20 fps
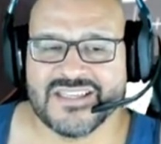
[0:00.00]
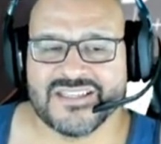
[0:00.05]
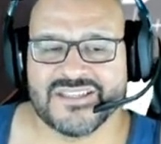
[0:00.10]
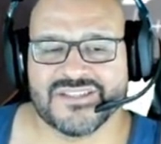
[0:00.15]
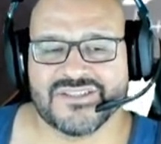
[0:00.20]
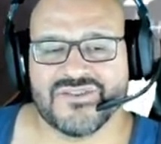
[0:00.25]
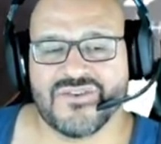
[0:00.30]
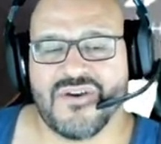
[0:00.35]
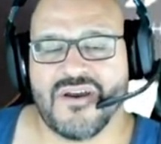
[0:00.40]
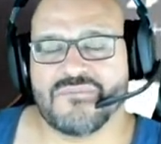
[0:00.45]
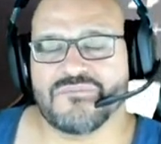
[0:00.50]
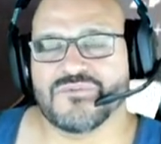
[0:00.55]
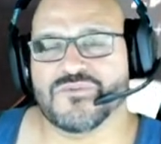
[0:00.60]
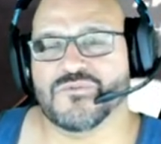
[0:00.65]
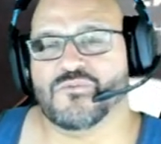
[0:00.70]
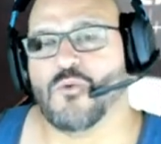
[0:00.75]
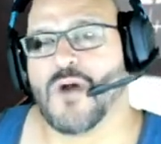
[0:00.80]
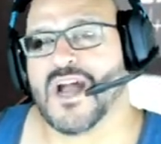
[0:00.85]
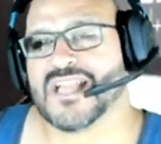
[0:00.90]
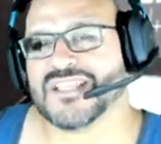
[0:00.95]
So I'm
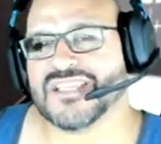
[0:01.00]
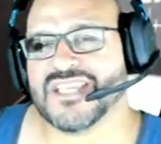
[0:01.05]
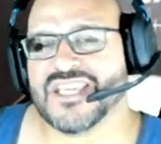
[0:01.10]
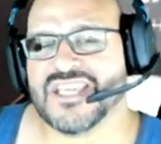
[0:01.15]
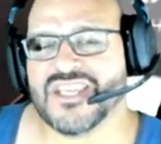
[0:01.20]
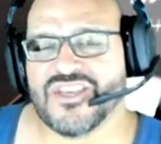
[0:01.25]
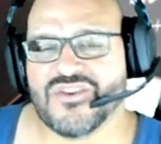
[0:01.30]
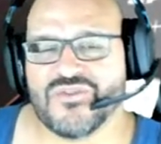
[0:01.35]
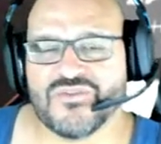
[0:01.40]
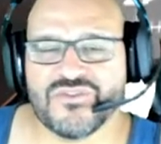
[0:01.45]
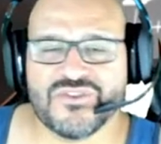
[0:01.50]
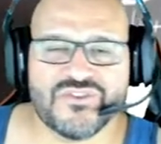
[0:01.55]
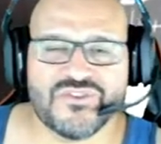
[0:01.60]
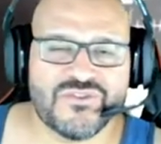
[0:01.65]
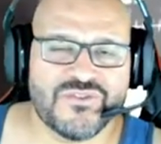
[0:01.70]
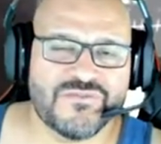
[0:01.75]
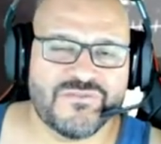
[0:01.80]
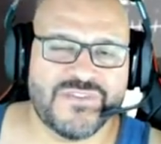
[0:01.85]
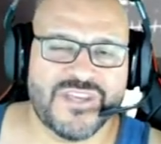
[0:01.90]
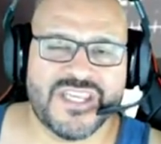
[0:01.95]
watching
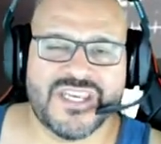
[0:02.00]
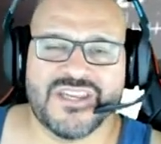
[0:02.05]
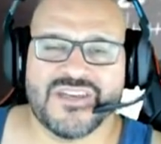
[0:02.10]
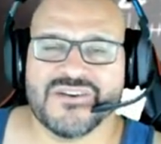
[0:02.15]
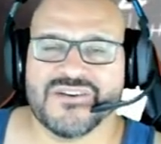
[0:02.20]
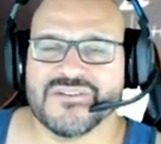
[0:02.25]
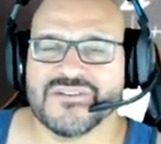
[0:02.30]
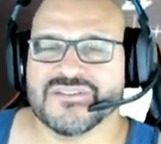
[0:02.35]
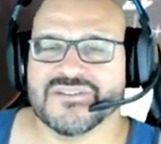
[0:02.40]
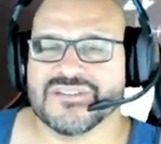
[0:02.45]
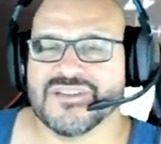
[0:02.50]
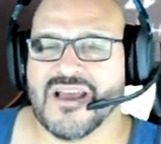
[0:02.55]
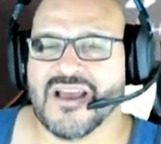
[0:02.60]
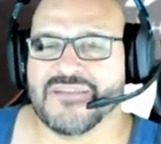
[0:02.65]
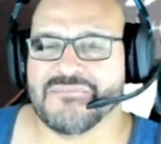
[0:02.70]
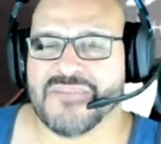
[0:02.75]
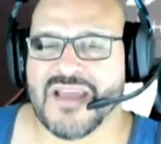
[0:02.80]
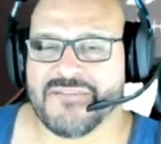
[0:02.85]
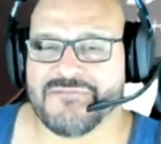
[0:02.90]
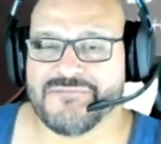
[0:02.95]
YouTube videos
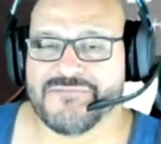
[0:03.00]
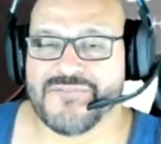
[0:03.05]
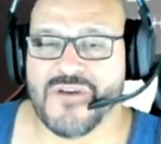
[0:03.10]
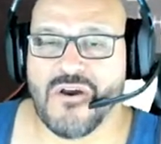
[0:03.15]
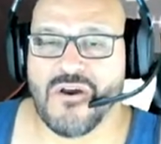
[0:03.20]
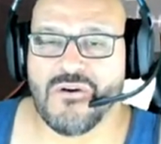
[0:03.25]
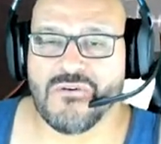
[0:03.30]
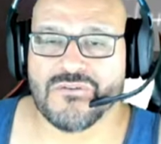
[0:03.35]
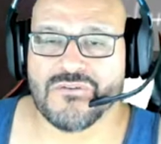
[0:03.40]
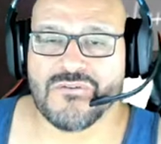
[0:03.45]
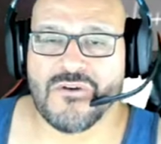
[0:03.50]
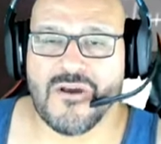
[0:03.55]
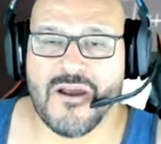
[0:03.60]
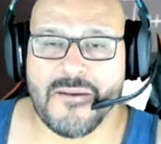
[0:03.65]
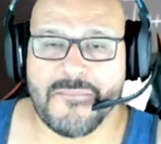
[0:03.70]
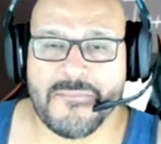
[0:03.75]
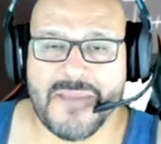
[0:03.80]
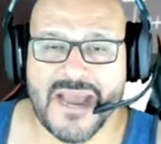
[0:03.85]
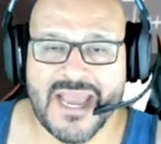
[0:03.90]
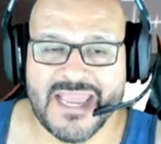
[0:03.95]
on my phone or
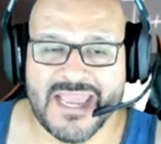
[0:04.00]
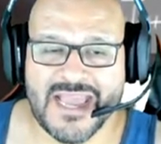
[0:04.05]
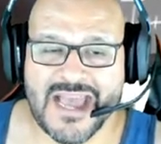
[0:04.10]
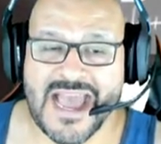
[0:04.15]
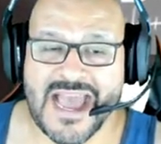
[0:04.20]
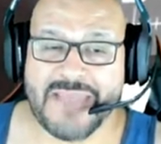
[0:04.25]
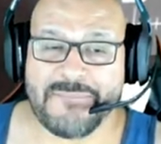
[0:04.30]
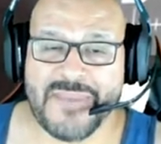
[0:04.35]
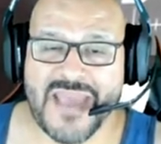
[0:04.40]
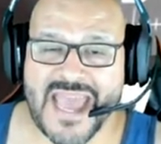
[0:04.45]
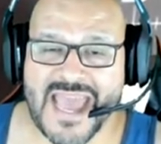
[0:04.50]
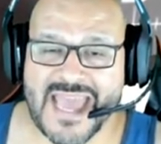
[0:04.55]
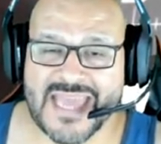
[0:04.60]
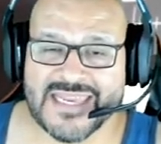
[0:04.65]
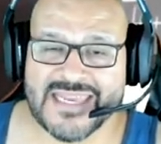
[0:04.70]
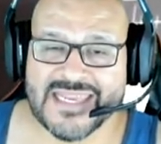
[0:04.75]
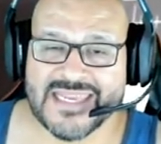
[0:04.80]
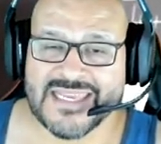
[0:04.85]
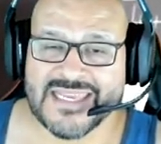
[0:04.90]
on my iPad.